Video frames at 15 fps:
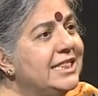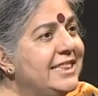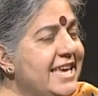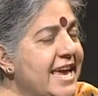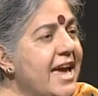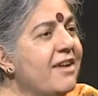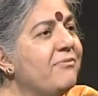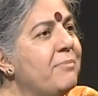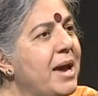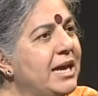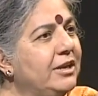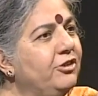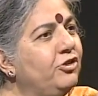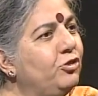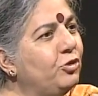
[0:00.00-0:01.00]
they have
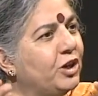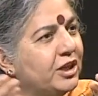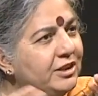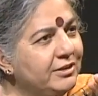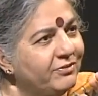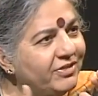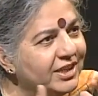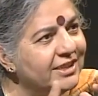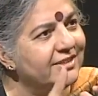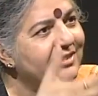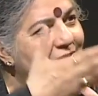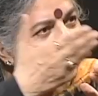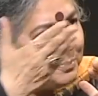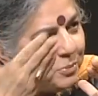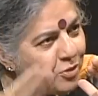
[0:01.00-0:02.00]
managed to
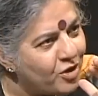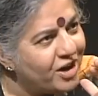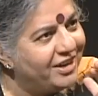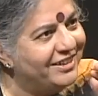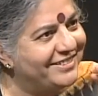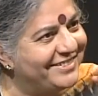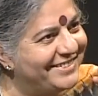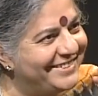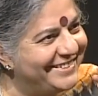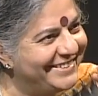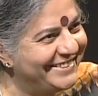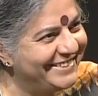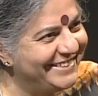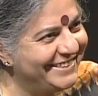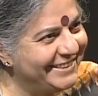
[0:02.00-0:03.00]
convince the poorest
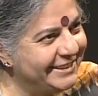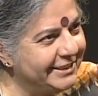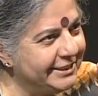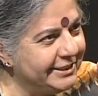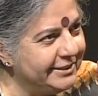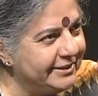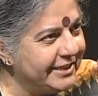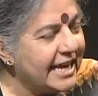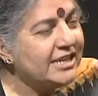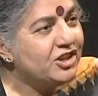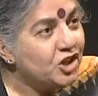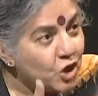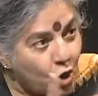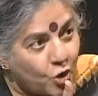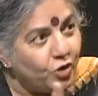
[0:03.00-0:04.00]

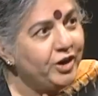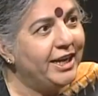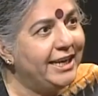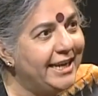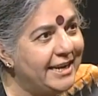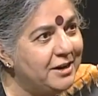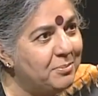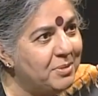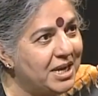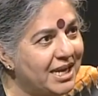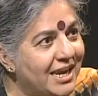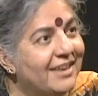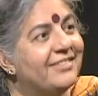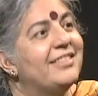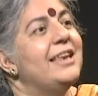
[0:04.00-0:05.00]
that your real
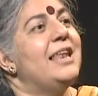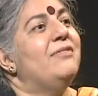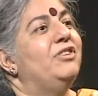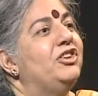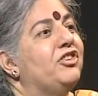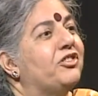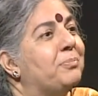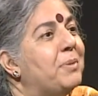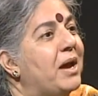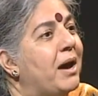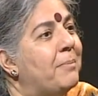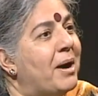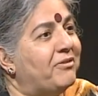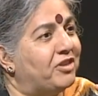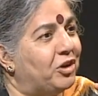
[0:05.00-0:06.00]
enemy is the level just
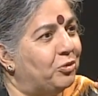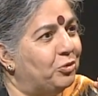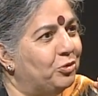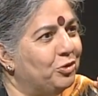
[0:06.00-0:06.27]
above you.